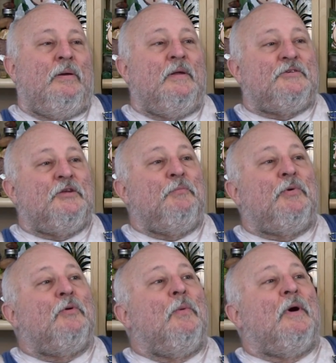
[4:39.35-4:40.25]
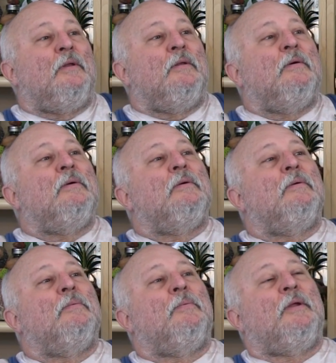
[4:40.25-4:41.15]
it's in book one.
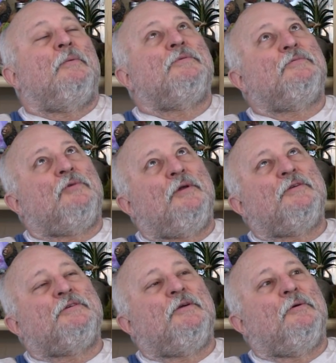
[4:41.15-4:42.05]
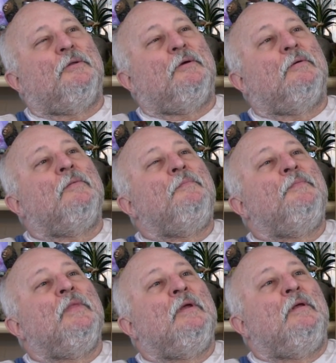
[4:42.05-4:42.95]
What I was trying to say earlier
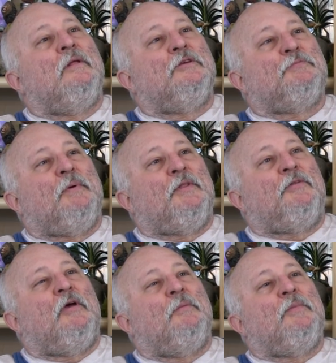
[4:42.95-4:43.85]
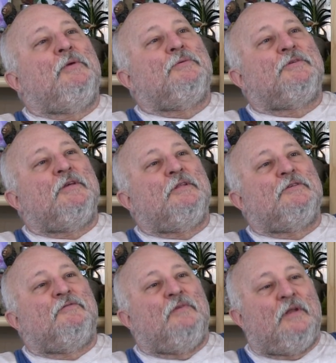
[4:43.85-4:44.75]
is by the time you see
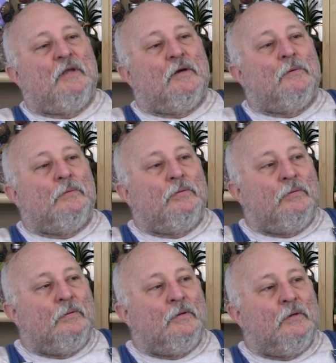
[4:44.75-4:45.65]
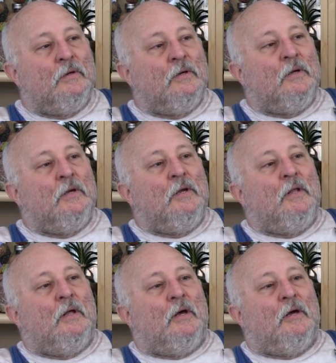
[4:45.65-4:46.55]
this video,
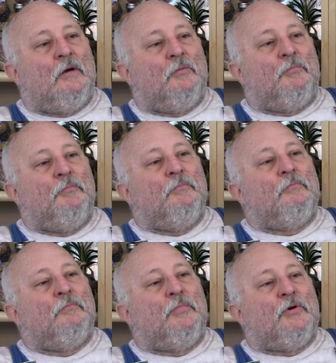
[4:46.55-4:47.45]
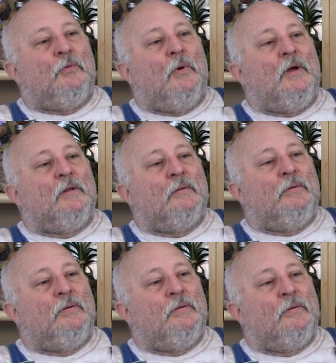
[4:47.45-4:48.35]
uh, book one,
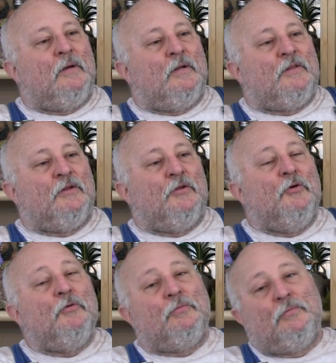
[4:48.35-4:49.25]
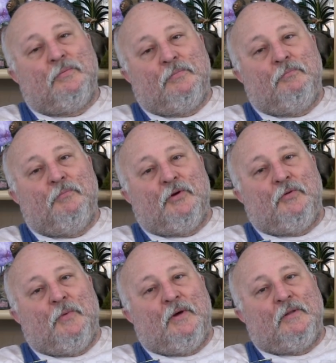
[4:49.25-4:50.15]
uh, the new
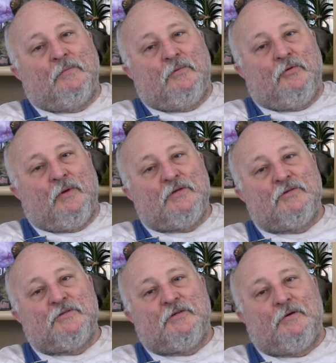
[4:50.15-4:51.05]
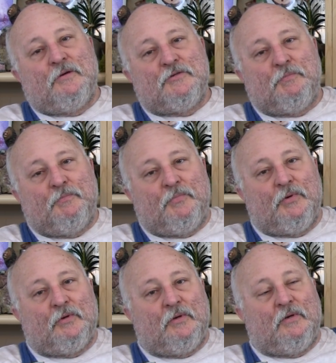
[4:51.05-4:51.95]
book one, creation series,
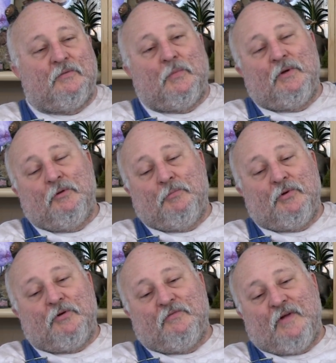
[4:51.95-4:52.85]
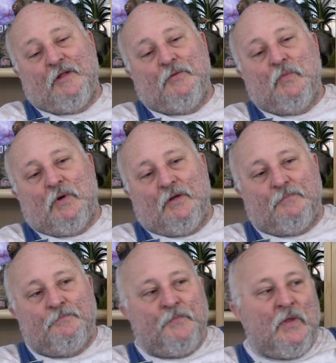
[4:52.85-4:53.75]
book uh, one, or book or volume
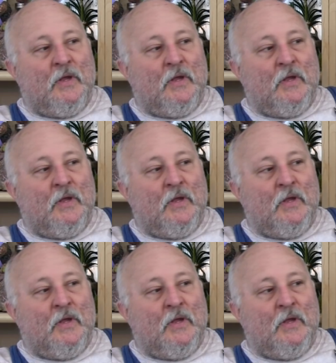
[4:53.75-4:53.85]
one,